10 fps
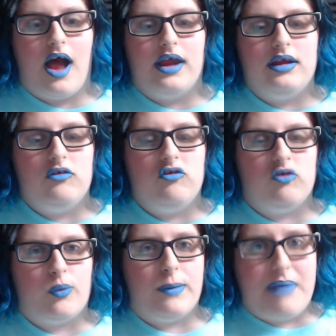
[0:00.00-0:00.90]
I
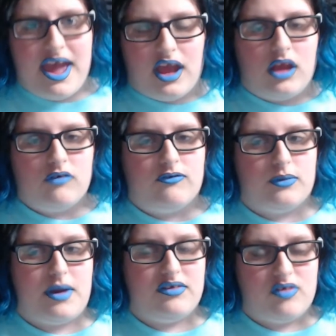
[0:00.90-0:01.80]
enjoy paying for
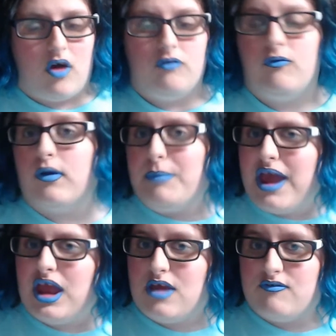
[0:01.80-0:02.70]
myself or
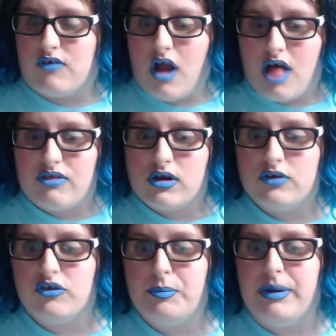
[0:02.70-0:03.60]
paying for
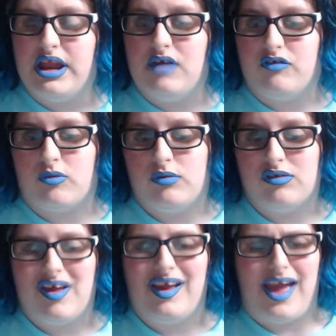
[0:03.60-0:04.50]
others, but if someone is
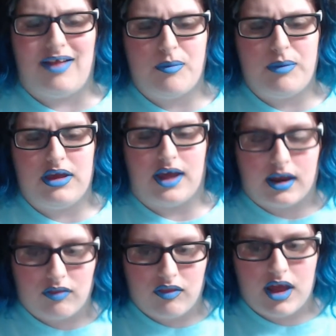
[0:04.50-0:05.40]
like, hey, let me get
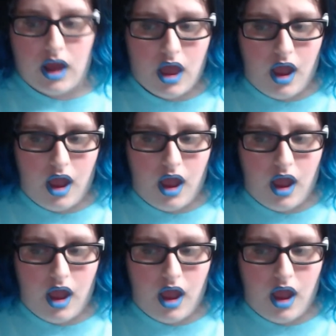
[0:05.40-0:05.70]
it, then